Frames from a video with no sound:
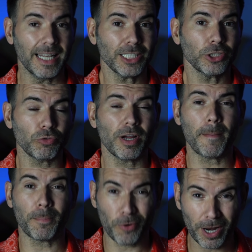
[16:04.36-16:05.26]
let's try
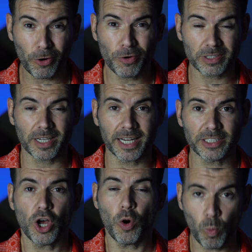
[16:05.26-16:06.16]
and
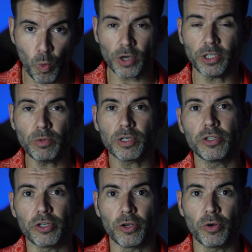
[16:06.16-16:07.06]
prioritize what you
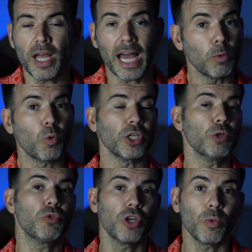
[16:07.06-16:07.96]
can do and what
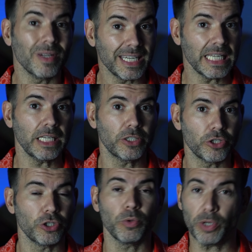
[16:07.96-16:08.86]
you don't need to
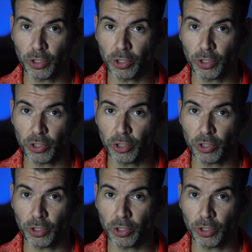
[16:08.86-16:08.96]
do